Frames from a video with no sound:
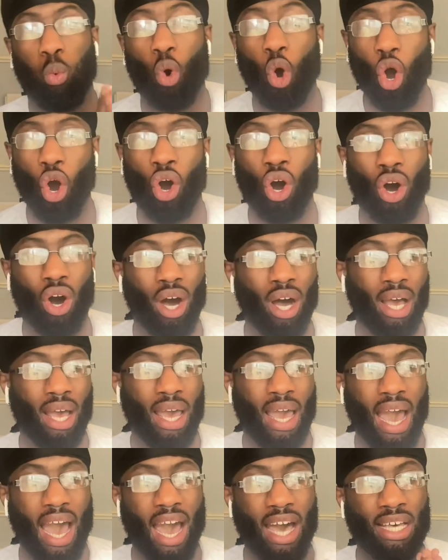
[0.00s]
war
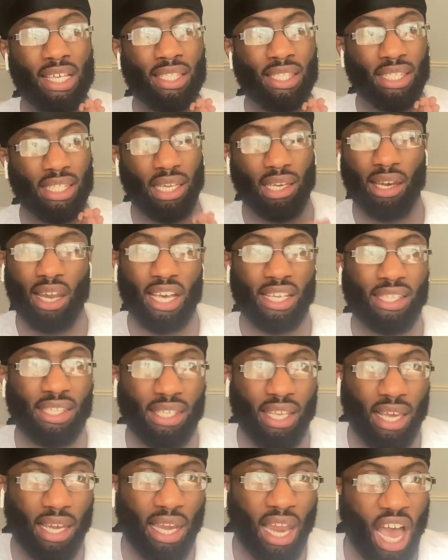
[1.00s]
and lost
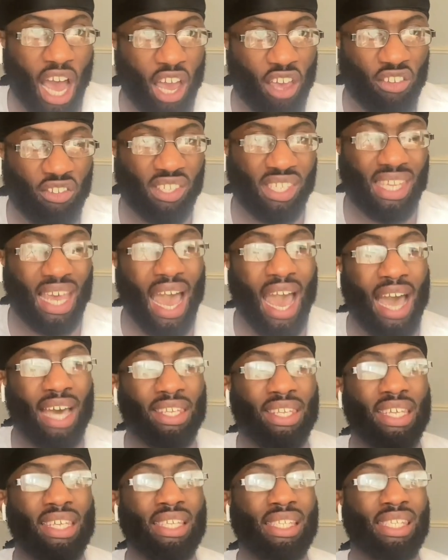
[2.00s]
their lives,
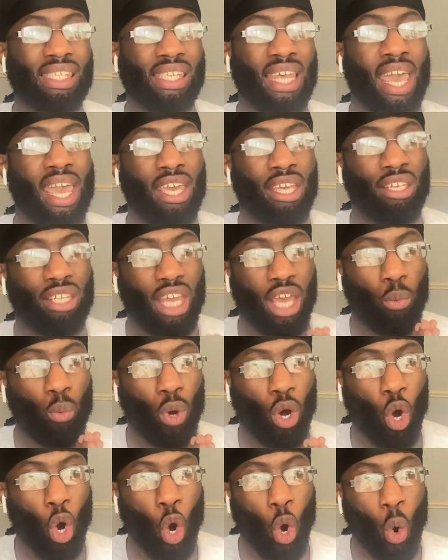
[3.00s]
and he's saying they
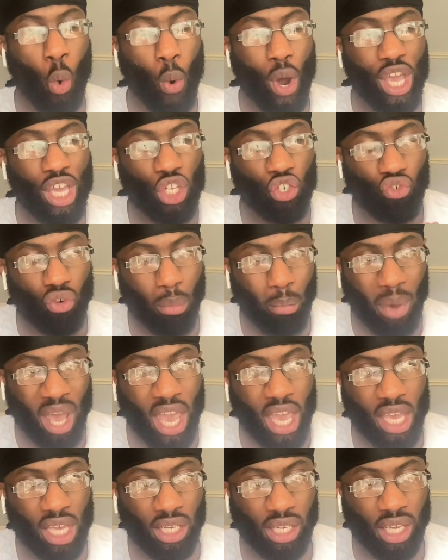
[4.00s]
will always
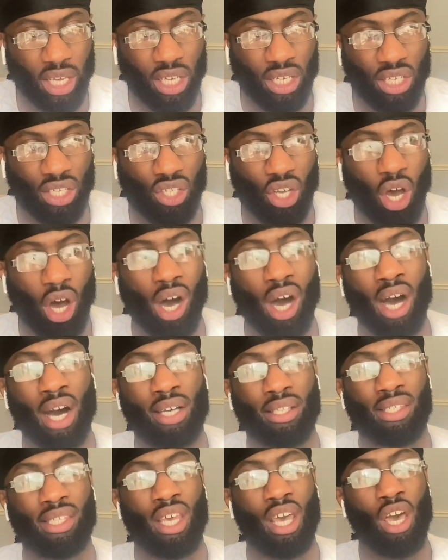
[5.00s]
remain in his
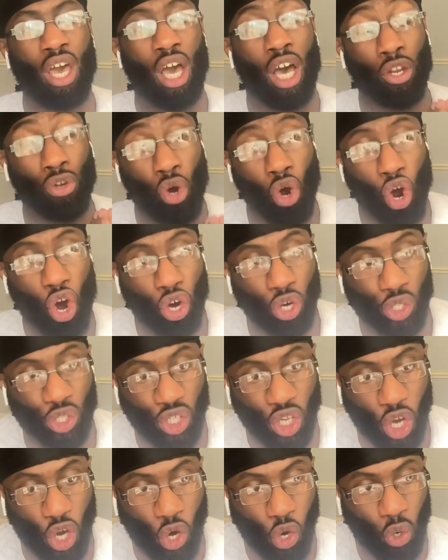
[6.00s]
heart, and
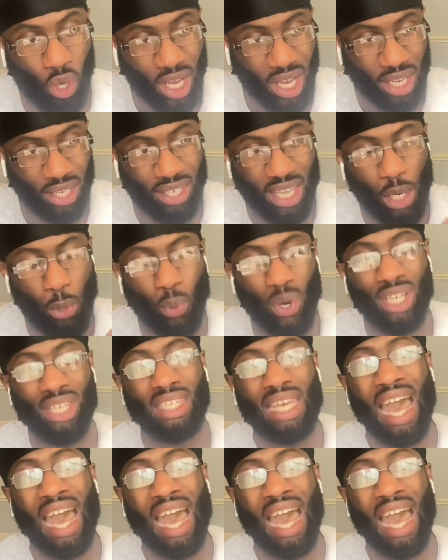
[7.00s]
also they went